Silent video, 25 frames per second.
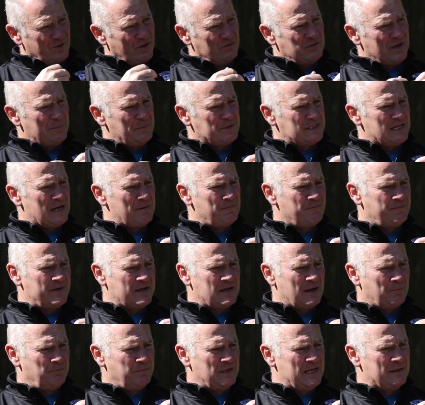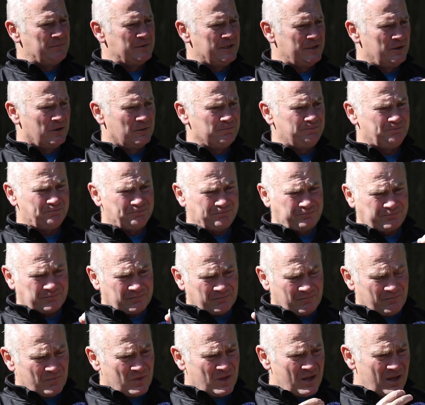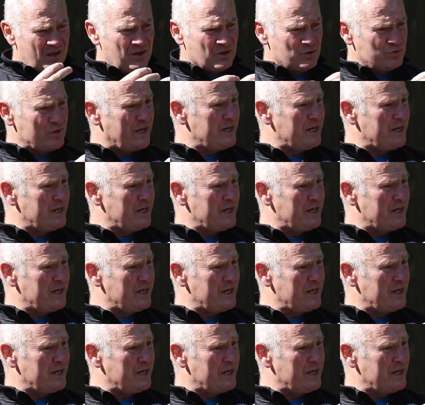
the Ramadan thing, I blamed it on. I'm